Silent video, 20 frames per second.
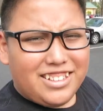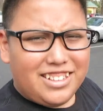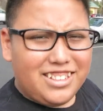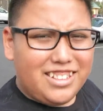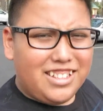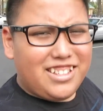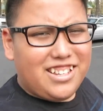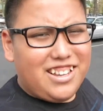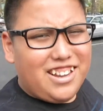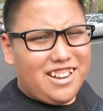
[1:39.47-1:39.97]

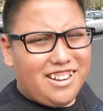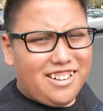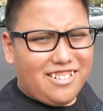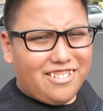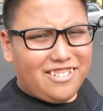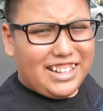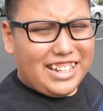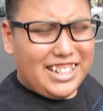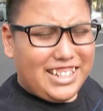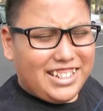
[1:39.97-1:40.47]
So
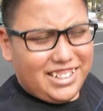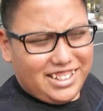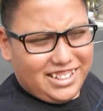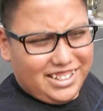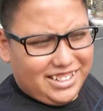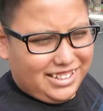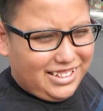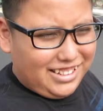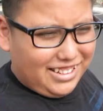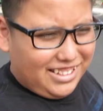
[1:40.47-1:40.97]
we
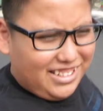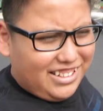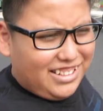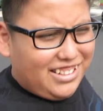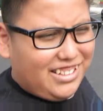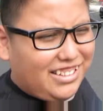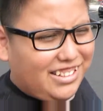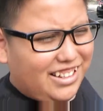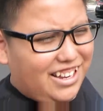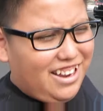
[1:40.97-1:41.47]
just
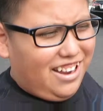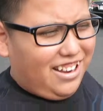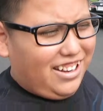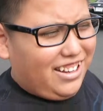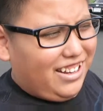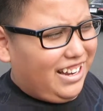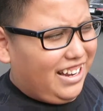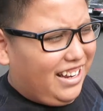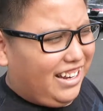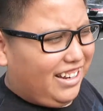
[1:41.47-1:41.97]

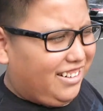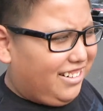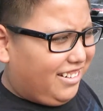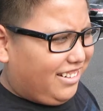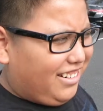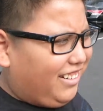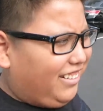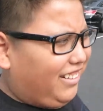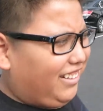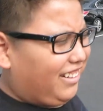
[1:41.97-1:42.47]
got out
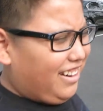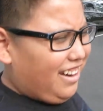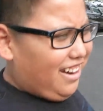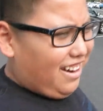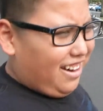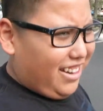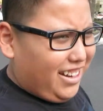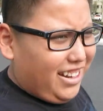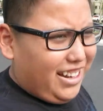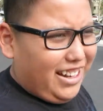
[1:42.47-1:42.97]
of the
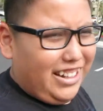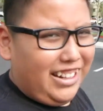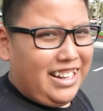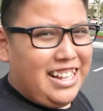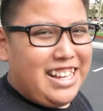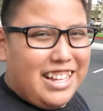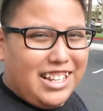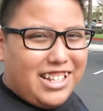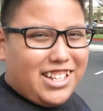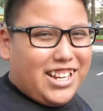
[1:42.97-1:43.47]
car and
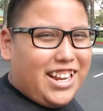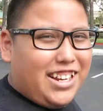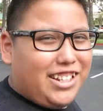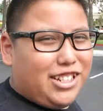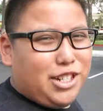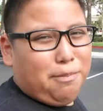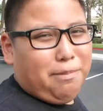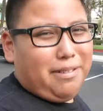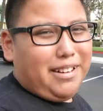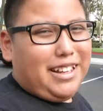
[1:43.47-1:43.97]
changed
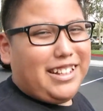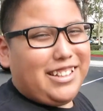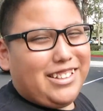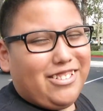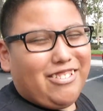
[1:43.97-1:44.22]
of plans.